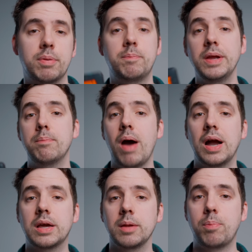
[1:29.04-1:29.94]
But a big
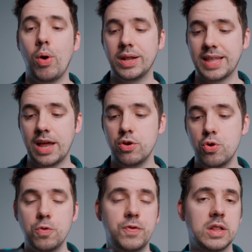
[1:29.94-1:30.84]
marketing point that
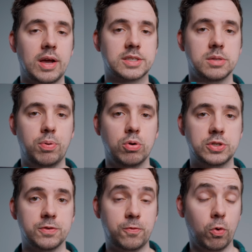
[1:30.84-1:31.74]
Nuphy likes to
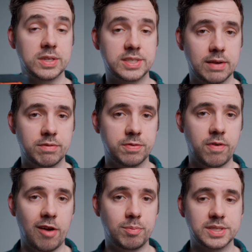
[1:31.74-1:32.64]
push for the
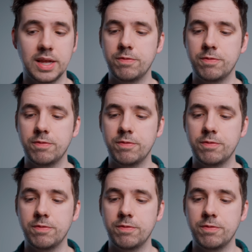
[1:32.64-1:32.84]
75%